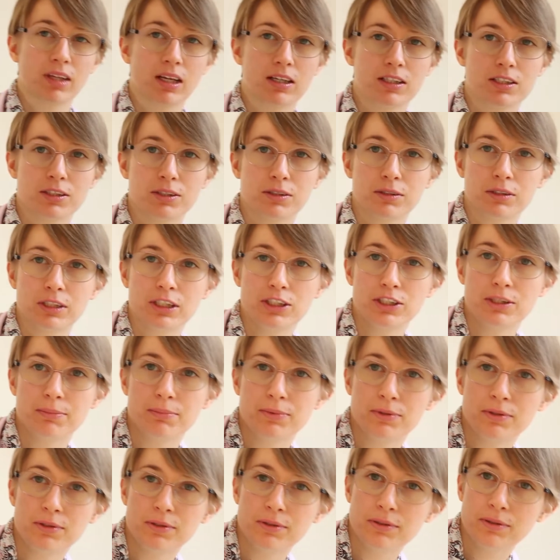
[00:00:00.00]
So they
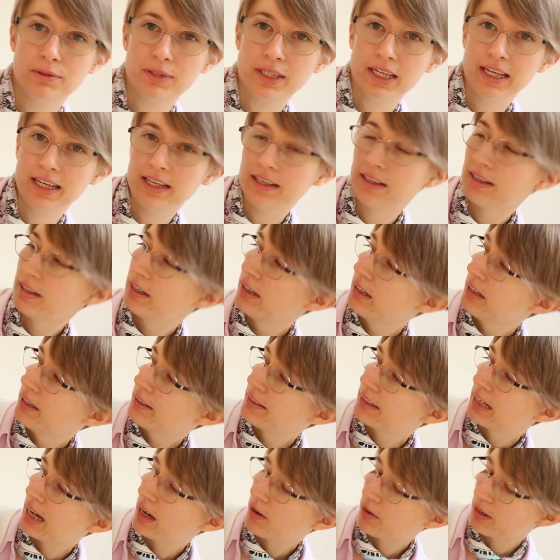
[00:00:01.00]
shipped to the UK.
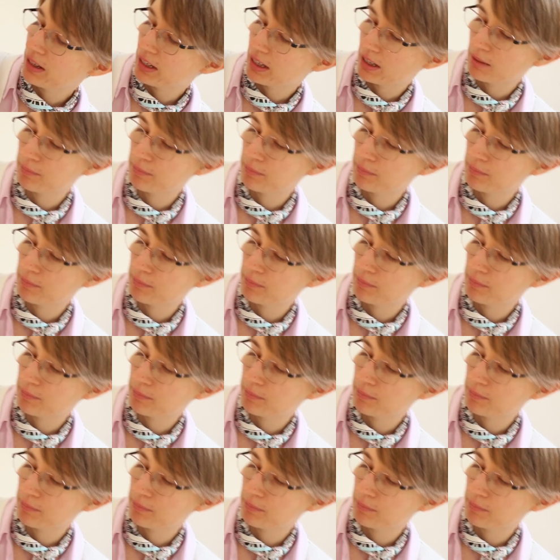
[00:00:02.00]
Now,